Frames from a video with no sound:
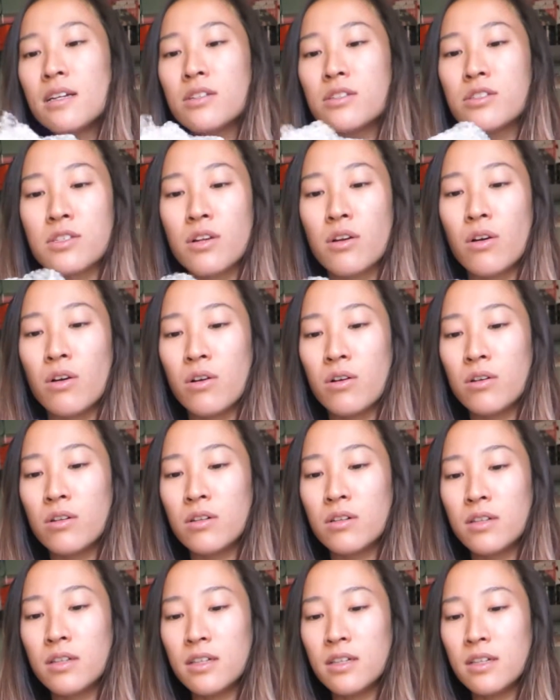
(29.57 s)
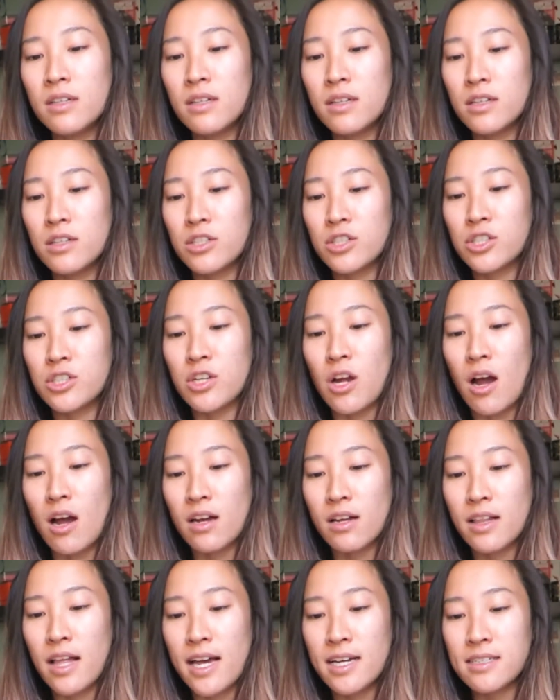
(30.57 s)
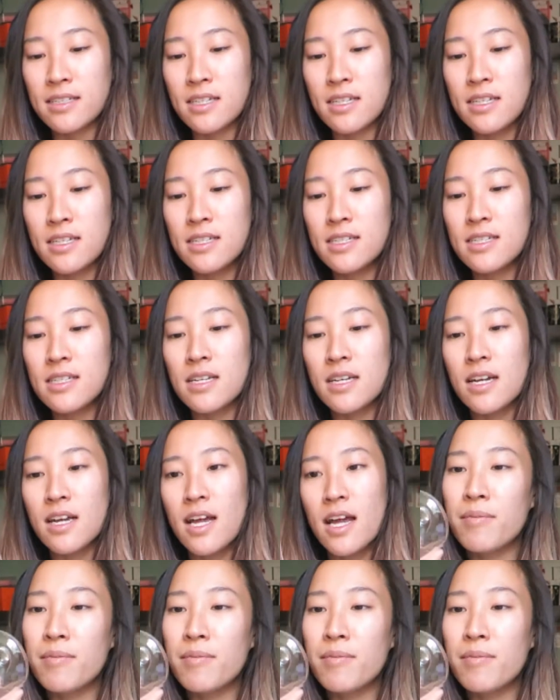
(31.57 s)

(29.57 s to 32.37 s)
skull shot glasses.